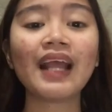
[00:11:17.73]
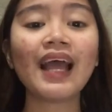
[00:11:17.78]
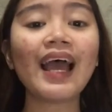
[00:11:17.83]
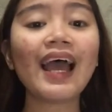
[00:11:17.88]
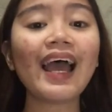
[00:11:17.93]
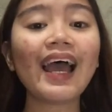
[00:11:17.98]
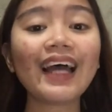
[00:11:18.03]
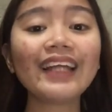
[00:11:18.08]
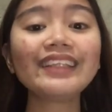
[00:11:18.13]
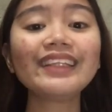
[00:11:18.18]

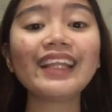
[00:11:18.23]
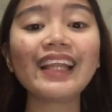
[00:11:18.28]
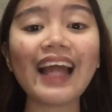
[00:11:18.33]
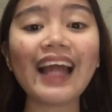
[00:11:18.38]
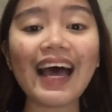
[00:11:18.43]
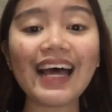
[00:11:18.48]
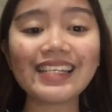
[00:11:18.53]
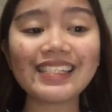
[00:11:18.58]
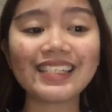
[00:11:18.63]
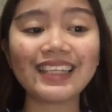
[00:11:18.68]
And
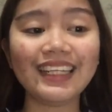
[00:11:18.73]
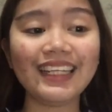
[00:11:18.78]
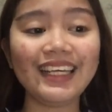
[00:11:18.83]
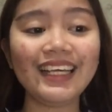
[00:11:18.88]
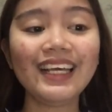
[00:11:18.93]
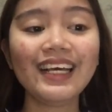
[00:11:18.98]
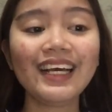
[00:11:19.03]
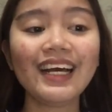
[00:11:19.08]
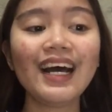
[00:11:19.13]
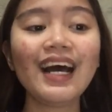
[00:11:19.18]

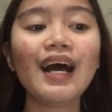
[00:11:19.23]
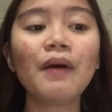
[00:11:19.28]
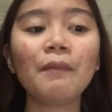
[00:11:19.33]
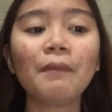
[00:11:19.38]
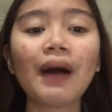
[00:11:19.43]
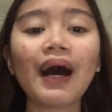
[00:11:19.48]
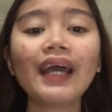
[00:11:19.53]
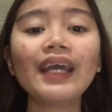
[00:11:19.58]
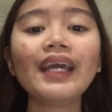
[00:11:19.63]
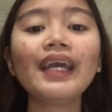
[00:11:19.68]
lastly,
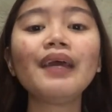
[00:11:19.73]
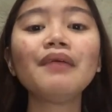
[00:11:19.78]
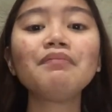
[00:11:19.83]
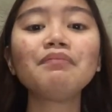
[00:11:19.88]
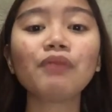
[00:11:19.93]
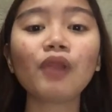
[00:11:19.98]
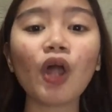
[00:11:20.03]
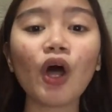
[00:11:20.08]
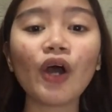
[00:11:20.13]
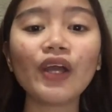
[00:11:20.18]
by
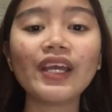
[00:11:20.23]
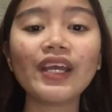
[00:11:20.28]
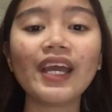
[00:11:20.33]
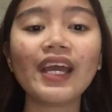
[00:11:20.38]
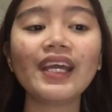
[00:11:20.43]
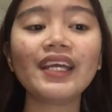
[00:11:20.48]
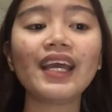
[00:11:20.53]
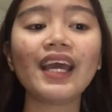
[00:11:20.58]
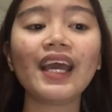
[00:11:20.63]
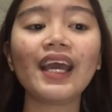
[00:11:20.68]

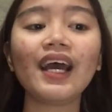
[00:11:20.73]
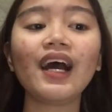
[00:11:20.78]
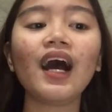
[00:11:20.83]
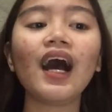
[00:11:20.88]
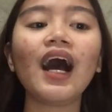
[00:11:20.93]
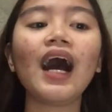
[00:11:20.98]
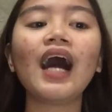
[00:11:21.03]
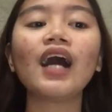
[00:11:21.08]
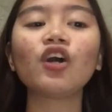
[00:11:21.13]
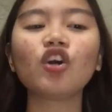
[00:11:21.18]
employing
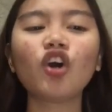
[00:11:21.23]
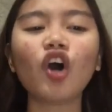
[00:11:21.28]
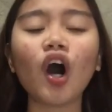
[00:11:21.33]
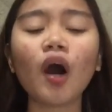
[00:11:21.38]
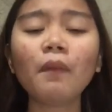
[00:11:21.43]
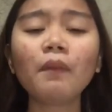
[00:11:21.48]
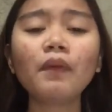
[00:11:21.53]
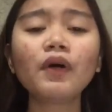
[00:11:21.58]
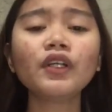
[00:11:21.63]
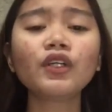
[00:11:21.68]
a
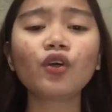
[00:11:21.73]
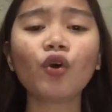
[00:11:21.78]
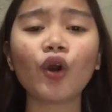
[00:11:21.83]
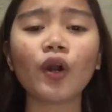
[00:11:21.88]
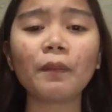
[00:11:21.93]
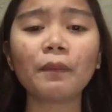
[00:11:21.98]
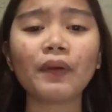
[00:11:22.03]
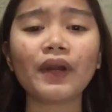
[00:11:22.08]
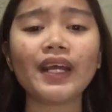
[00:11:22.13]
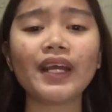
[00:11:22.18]
common
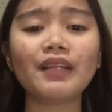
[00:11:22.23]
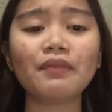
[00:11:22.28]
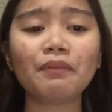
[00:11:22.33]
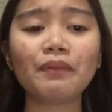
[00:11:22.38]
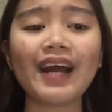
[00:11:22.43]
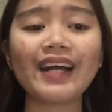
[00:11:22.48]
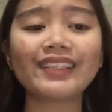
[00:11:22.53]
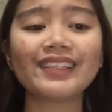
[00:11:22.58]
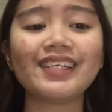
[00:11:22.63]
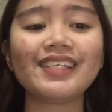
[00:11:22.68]
corporate
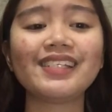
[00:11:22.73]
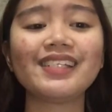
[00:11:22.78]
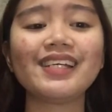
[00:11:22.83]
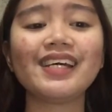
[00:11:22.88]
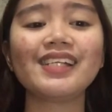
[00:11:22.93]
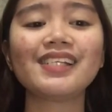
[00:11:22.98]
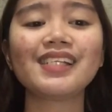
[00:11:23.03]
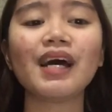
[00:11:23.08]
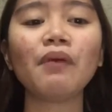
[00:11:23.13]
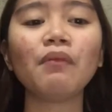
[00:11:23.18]

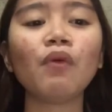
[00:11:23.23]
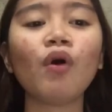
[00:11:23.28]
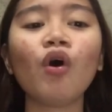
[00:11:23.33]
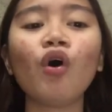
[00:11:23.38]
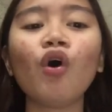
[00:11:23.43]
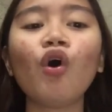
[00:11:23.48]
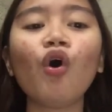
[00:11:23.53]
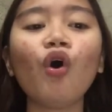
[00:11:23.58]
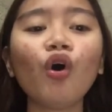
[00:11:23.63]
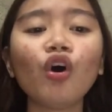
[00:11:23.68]
practices
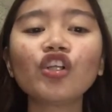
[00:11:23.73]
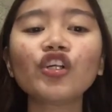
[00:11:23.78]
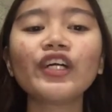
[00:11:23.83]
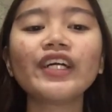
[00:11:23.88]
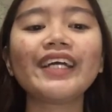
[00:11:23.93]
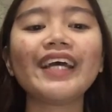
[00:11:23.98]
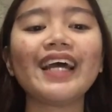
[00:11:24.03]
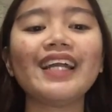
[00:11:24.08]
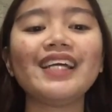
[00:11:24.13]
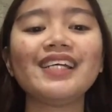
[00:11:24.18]
among all
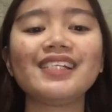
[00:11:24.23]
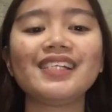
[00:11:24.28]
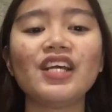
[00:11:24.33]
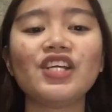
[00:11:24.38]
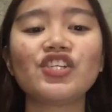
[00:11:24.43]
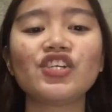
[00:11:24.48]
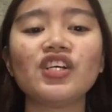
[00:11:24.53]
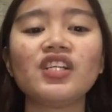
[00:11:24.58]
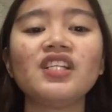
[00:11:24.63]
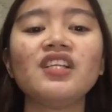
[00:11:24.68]

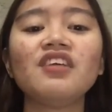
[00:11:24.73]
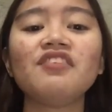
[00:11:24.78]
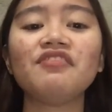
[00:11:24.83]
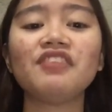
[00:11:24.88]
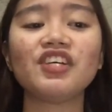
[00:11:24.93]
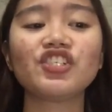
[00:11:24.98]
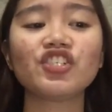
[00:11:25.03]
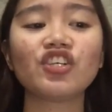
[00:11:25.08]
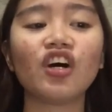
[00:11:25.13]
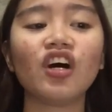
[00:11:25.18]
organization
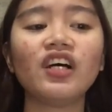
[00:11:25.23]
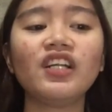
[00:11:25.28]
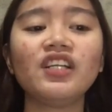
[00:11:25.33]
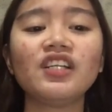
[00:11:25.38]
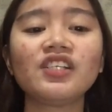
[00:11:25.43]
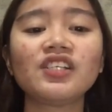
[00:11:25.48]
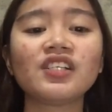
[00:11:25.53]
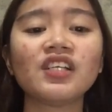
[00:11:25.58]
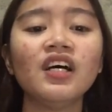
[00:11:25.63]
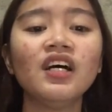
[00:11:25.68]

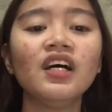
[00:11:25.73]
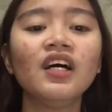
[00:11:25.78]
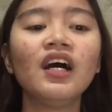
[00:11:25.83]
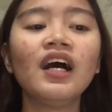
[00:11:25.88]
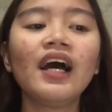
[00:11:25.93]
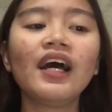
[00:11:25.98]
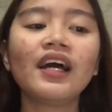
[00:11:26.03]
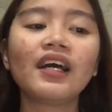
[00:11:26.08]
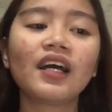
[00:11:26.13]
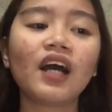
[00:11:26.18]
divisions,
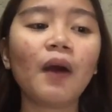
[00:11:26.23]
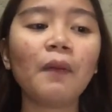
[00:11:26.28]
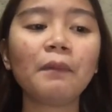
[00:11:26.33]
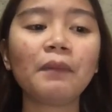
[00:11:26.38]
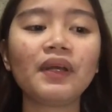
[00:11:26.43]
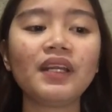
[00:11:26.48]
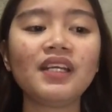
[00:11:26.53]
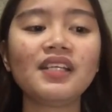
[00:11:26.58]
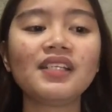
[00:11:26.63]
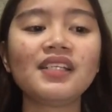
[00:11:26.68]

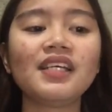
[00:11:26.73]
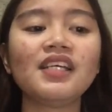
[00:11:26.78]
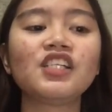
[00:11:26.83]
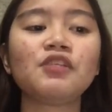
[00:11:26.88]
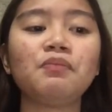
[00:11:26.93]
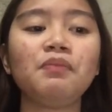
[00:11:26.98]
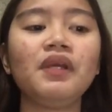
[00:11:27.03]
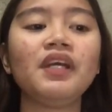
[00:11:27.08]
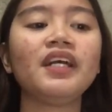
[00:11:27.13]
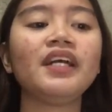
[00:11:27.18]
companies
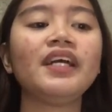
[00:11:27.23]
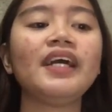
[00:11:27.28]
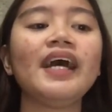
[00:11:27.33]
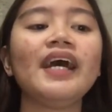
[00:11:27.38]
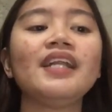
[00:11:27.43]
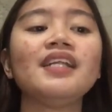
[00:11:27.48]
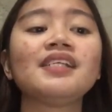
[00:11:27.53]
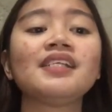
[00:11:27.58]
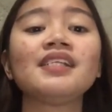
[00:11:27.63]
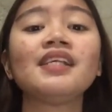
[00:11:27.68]

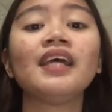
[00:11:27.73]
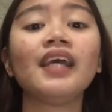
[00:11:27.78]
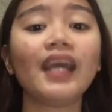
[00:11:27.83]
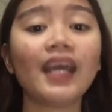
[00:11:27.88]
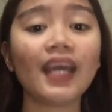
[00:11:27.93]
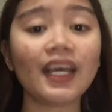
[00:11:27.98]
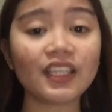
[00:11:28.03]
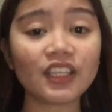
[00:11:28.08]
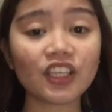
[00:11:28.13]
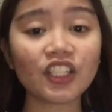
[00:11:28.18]
experience
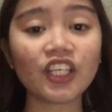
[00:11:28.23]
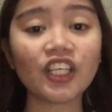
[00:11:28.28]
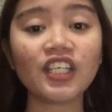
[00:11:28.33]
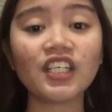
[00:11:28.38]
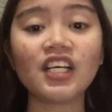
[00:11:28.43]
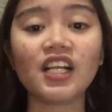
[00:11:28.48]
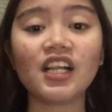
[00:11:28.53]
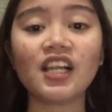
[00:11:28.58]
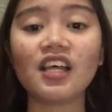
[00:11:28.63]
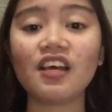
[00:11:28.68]

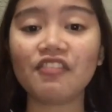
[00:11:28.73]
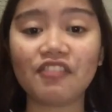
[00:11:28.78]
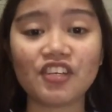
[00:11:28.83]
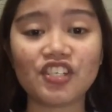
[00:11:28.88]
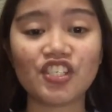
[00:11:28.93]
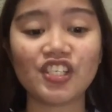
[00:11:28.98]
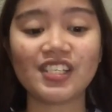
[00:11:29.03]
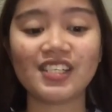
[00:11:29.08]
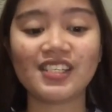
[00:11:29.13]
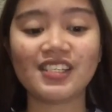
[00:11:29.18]
internal
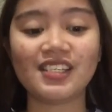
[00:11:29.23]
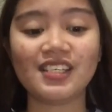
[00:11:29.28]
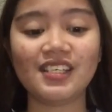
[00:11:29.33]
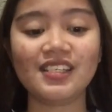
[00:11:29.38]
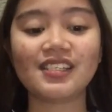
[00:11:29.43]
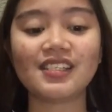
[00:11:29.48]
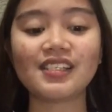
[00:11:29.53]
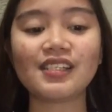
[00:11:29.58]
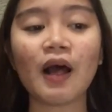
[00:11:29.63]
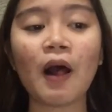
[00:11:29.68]

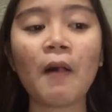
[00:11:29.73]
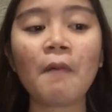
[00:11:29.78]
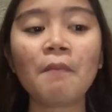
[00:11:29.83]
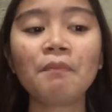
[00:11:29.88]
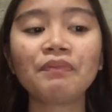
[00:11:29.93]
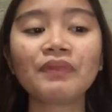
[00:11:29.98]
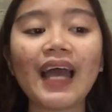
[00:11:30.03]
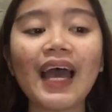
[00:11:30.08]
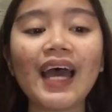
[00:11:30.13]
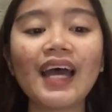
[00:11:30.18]
efficiencies.
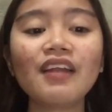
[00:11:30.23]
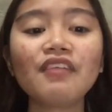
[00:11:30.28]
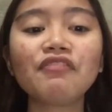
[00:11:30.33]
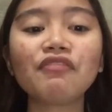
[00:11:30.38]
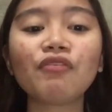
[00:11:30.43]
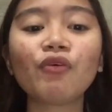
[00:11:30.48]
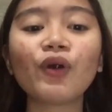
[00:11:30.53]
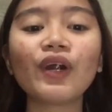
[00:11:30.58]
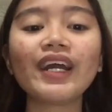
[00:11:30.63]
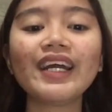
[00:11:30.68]
And
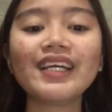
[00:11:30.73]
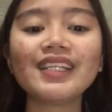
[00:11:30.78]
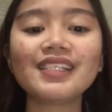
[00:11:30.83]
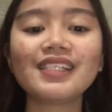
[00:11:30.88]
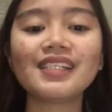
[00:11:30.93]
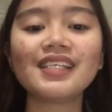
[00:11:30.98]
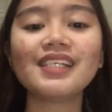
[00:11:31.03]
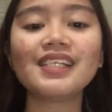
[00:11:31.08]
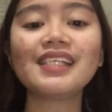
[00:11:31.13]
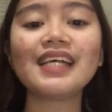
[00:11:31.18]
for
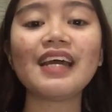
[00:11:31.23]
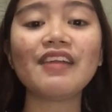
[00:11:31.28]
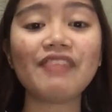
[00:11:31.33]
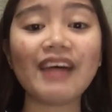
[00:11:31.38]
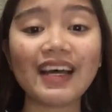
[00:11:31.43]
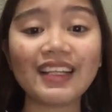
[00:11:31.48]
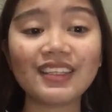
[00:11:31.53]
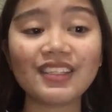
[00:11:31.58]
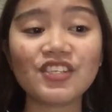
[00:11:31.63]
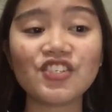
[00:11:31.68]
its
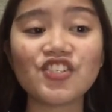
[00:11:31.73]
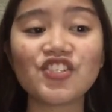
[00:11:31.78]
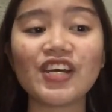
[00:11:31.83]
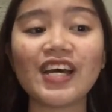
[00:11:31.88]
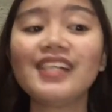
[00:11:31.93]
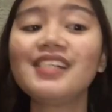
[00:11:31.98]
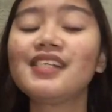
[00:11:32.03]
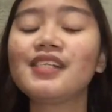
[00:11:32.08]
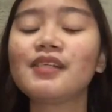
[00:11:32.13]
disadvantages,